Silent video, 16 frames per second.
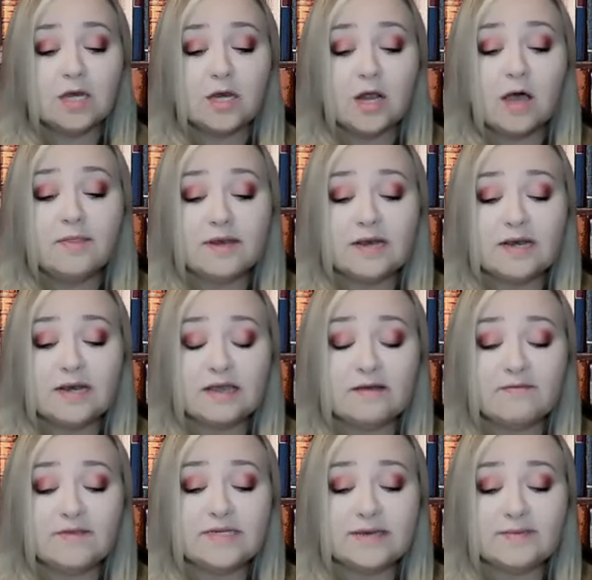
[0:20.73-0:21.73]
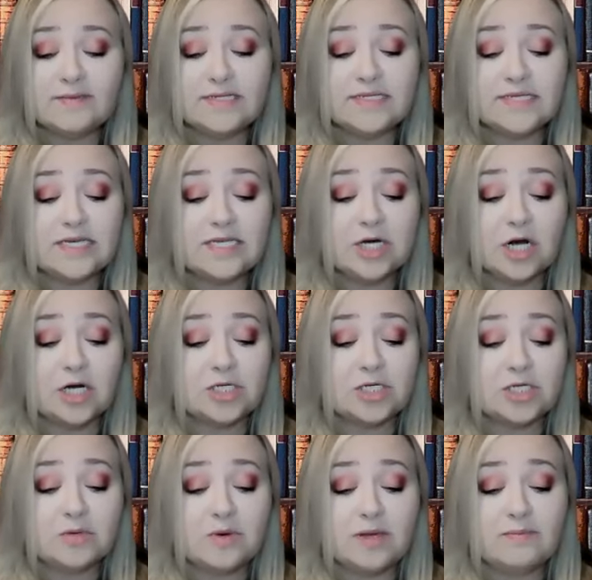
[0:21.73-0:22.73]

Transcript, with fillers: Not that any of the demons he'd talked to